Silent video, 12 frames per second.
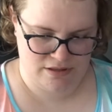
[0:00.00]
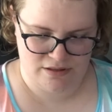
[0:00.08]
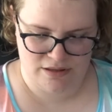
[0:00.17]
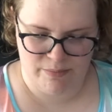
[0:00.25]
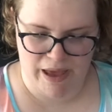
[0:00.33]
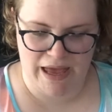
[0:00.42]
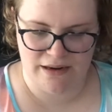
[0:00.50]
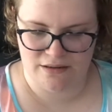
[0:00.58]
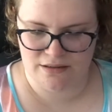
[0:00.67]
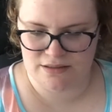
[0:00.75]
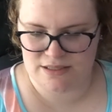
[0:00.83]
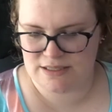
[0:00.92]
the
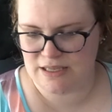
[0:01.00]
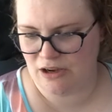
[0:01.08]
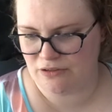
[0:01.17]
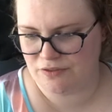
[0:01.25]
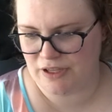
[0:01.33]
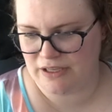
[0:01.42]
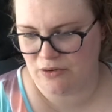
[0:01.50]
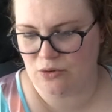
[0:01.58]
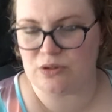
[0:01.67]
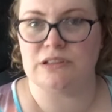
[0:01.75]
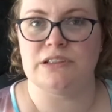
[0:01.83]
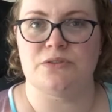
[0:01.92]
pattern itself, like all
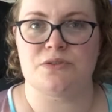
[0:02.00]
the little